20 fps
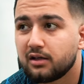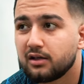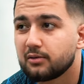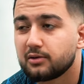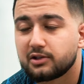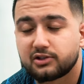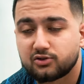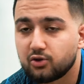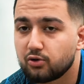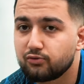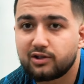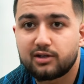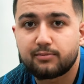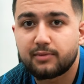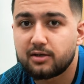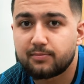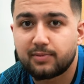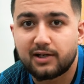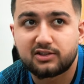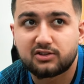There's not really
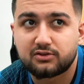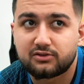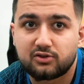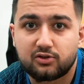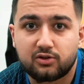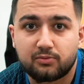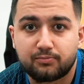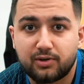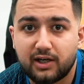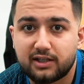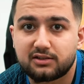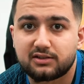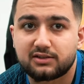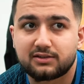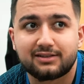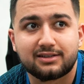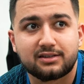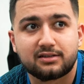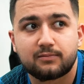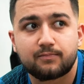many places you can
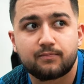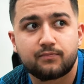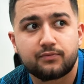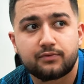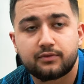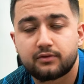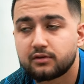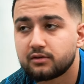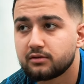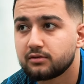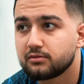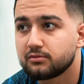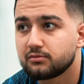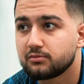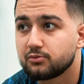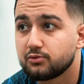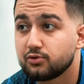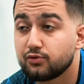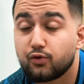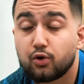practice here.
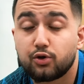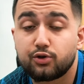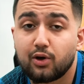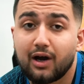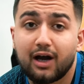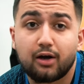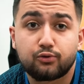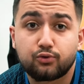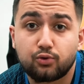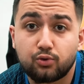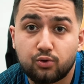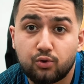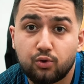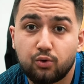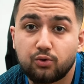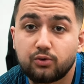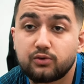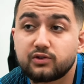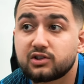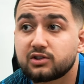You've got your outdoor
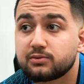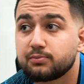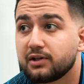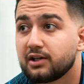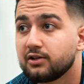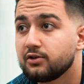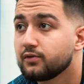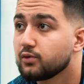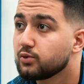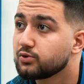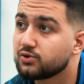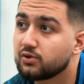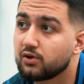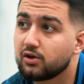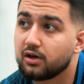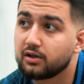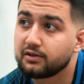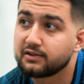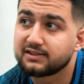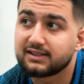courts, but then you've also
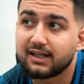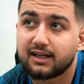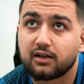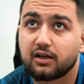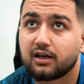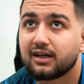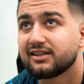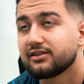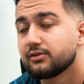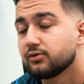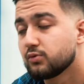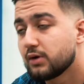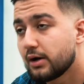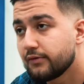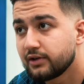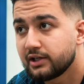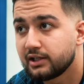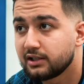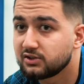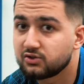got to understand that the
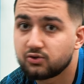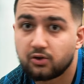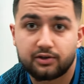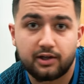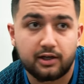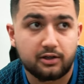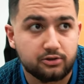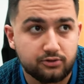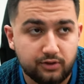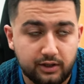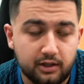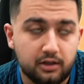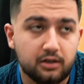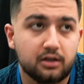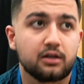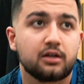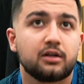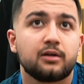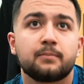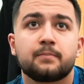weather here is not that great.
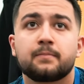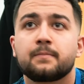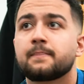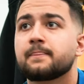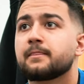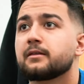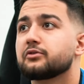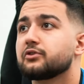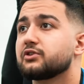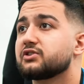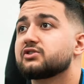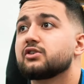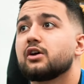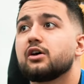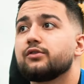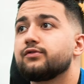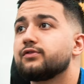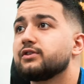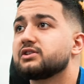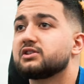The
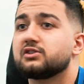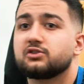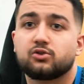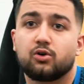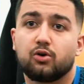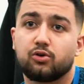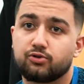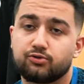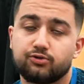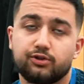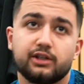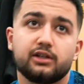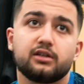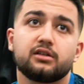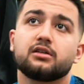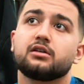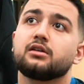surface is concrete.